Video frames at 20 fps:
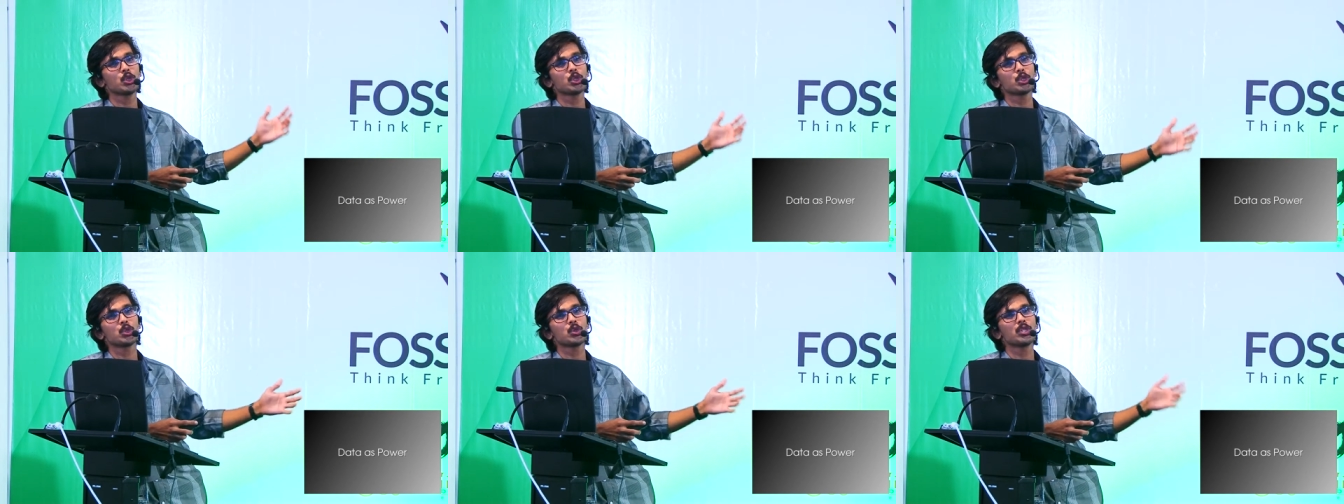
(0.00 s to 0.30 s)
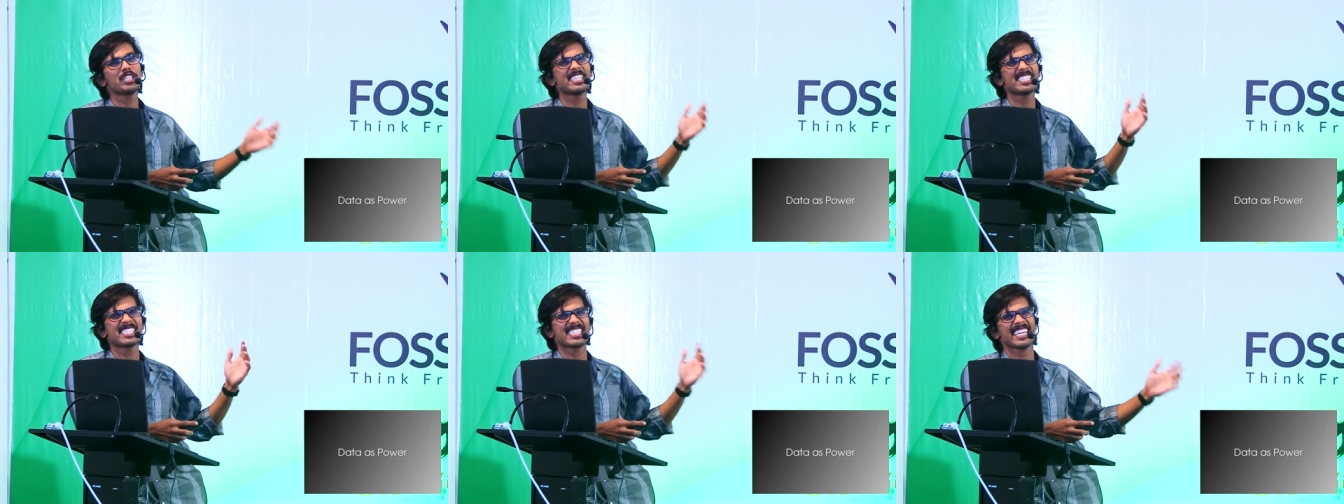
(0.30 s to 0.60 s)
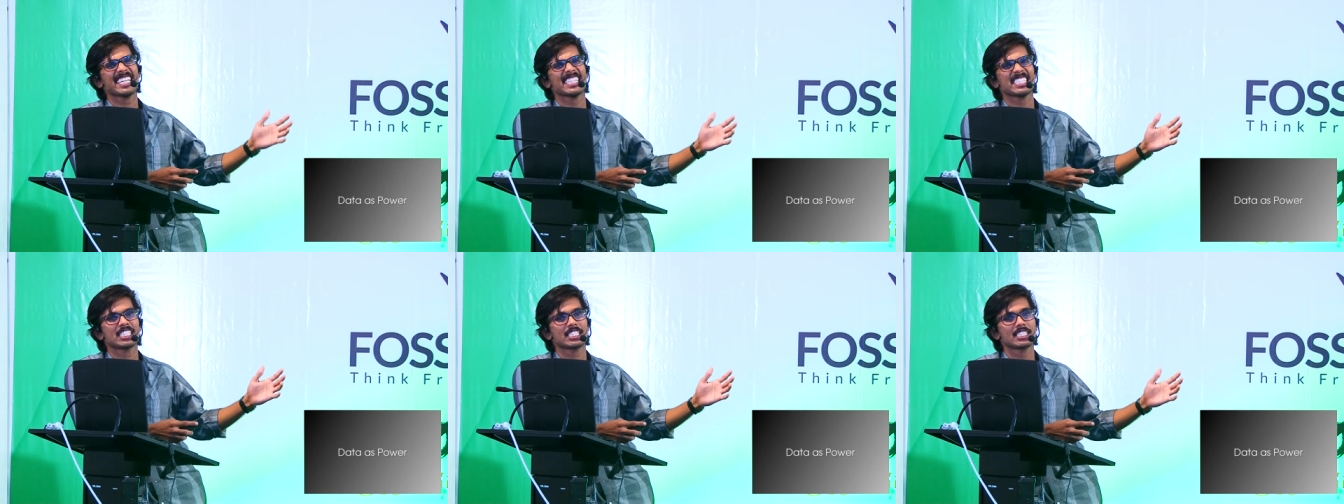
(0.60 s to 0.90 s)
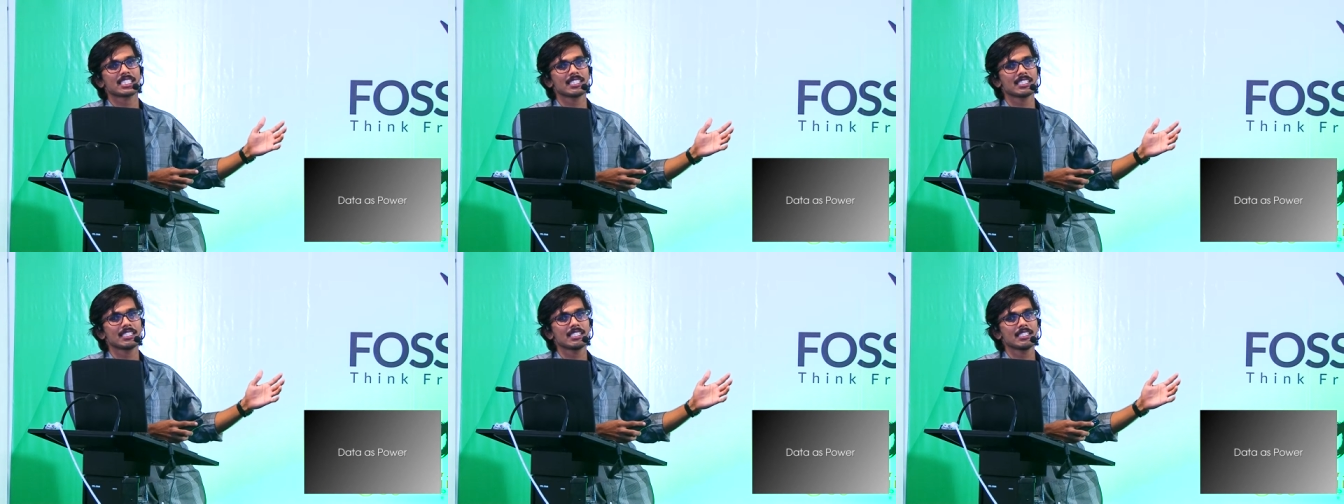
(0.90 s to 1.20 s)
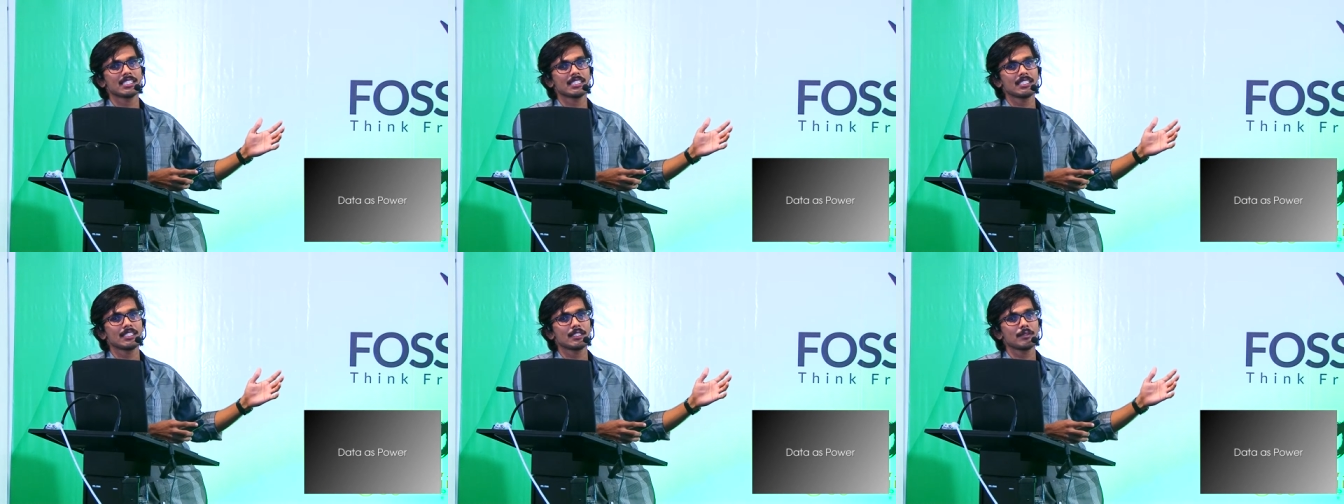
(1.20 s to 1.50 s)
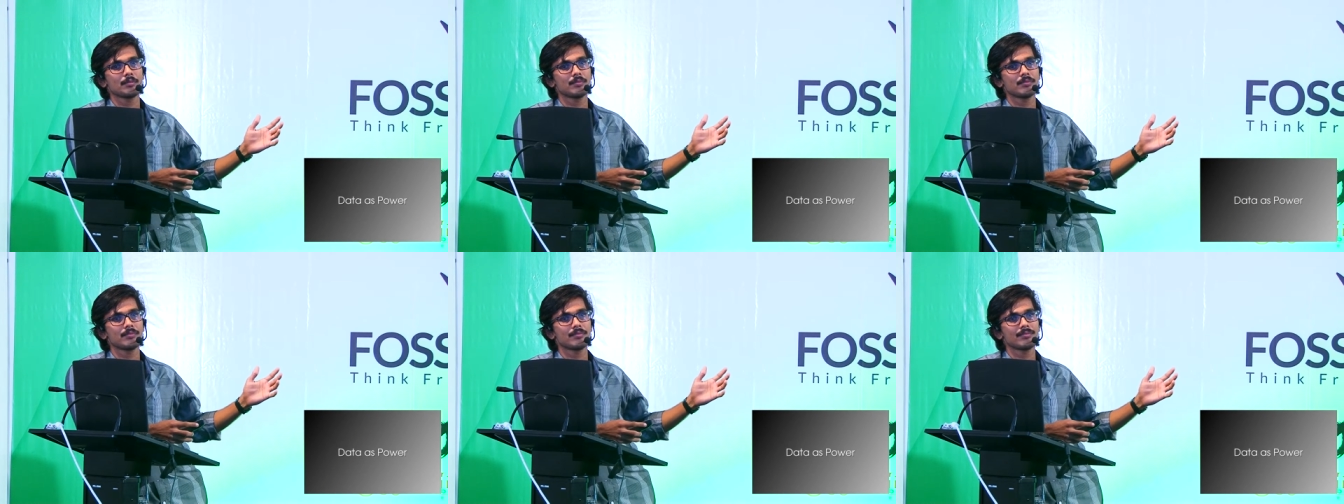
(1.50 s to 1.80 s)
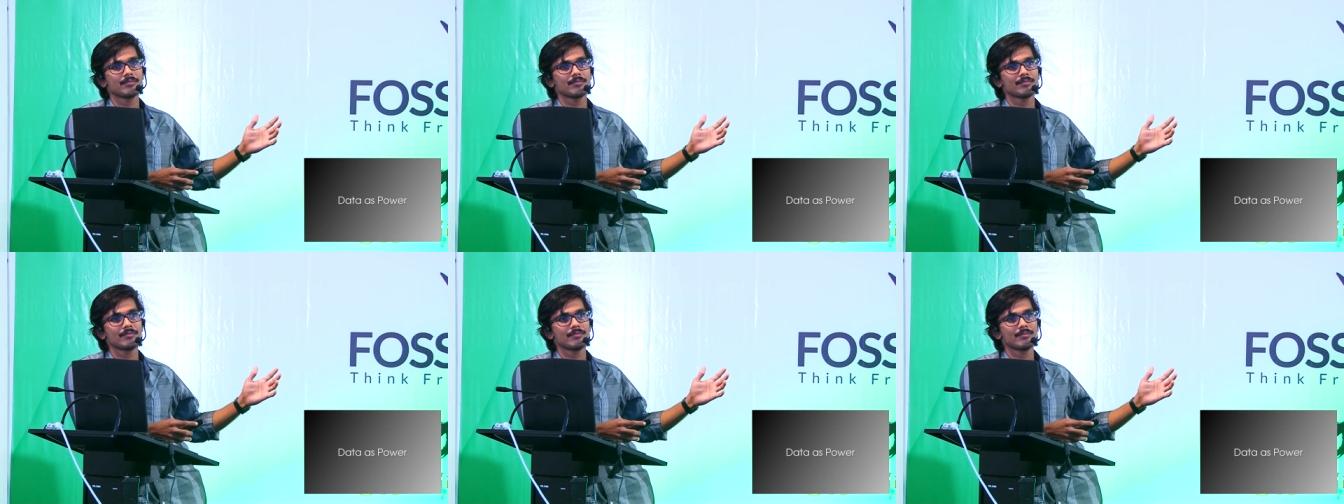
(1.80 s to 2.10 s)
to dissent?
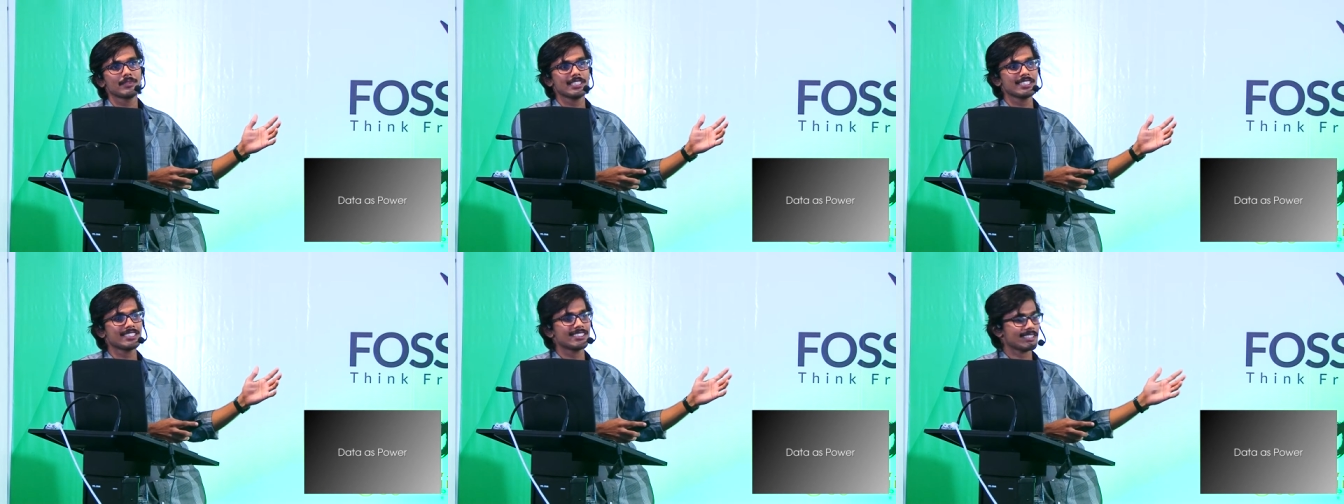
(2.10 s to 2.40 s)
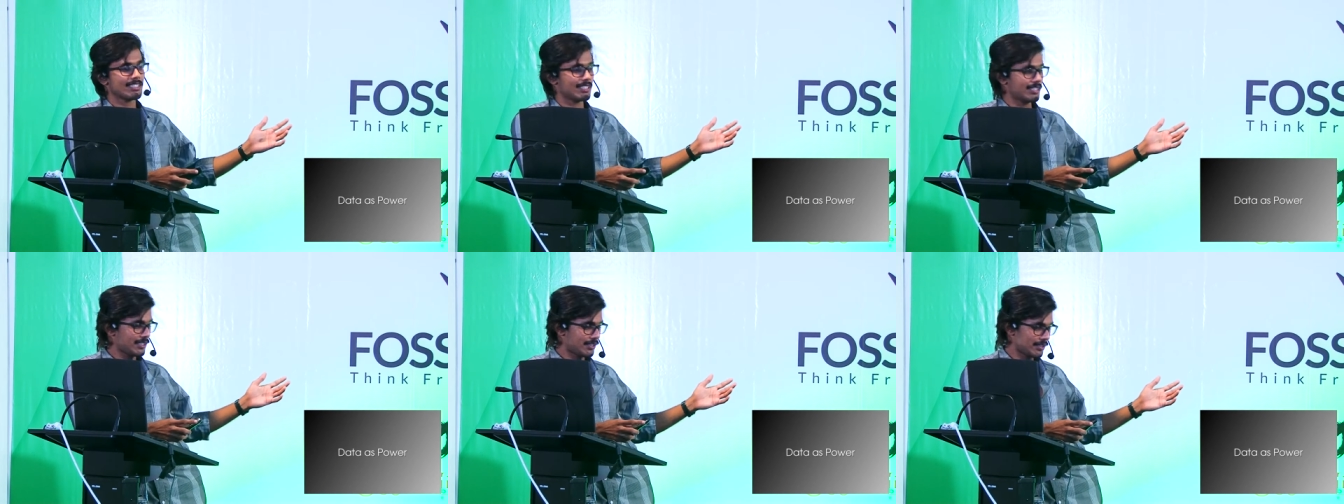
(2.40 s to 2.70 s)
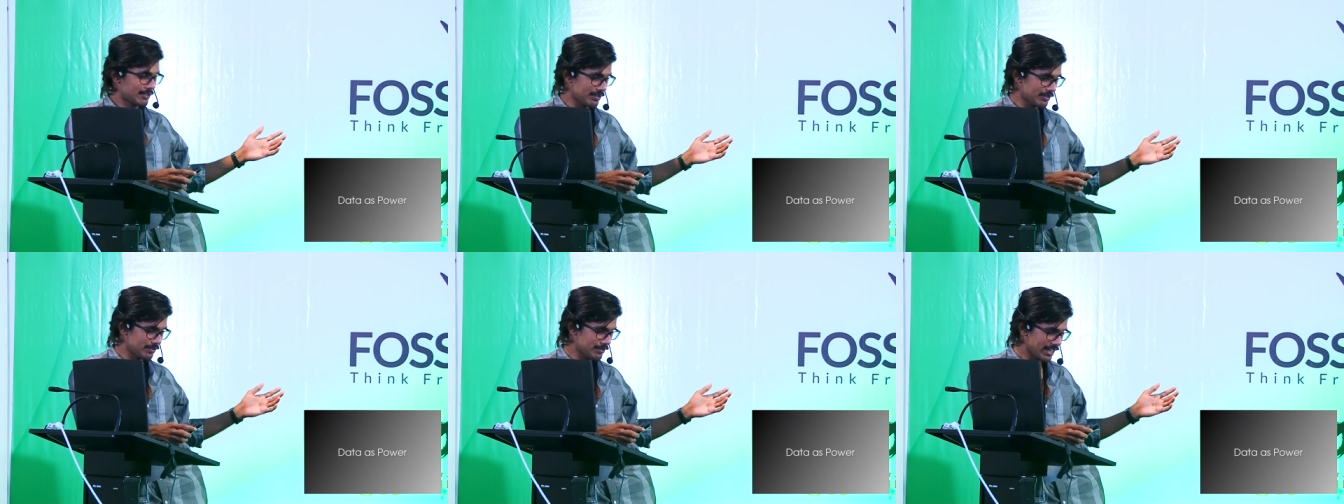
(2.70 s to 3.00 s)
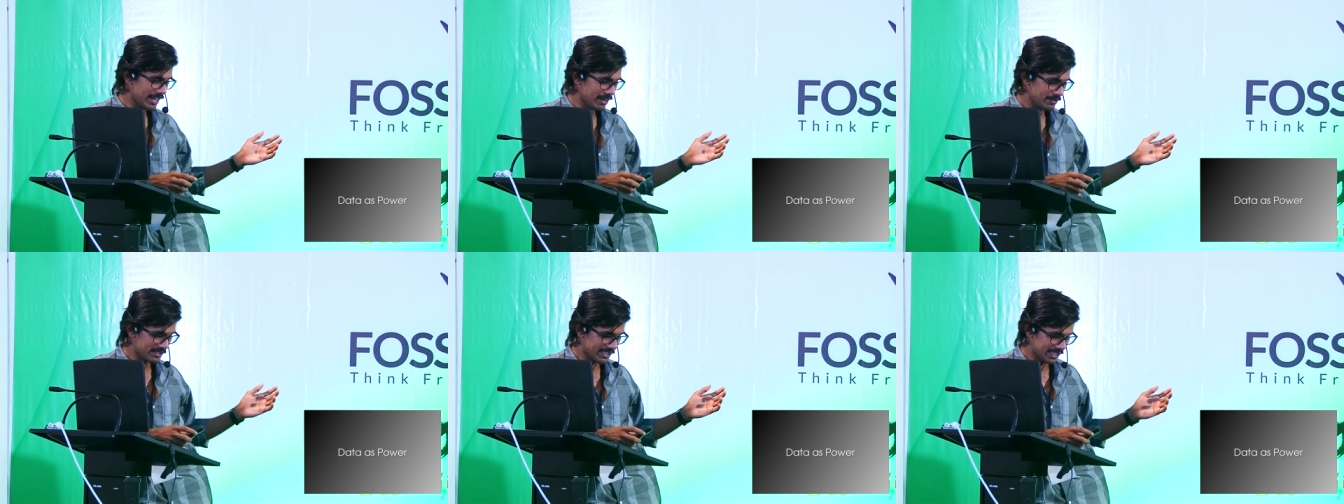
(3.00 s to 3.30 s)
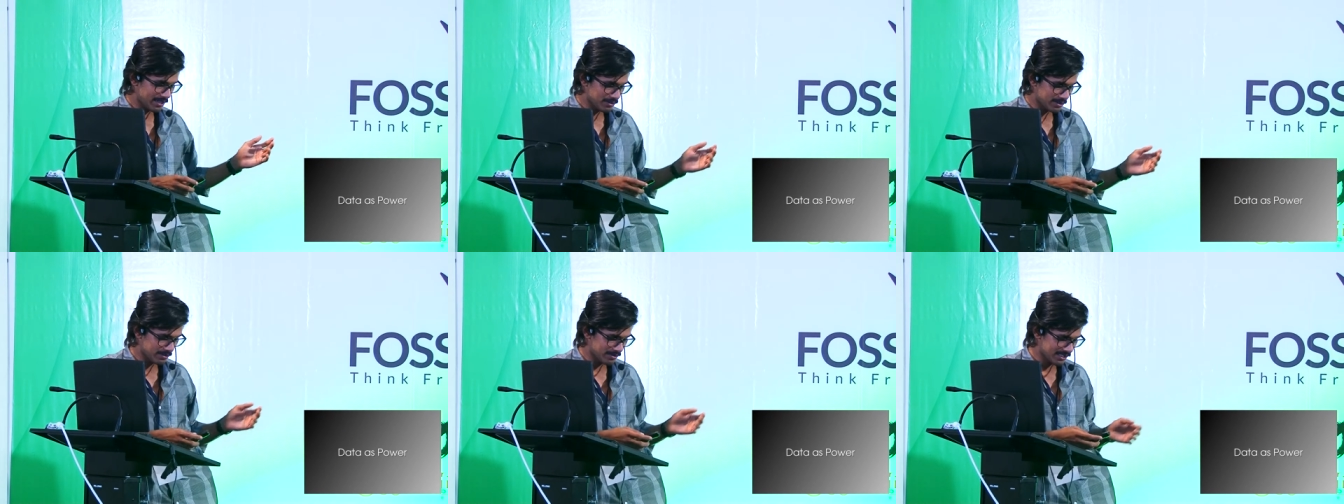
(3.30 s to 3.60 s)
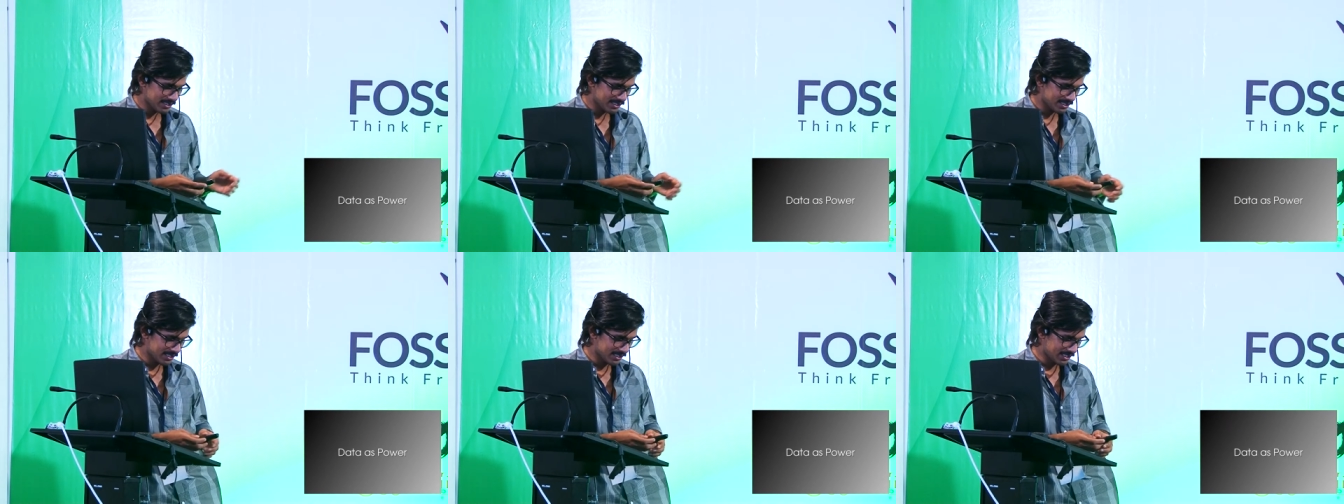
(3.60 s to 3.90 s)
Means uh, we have times with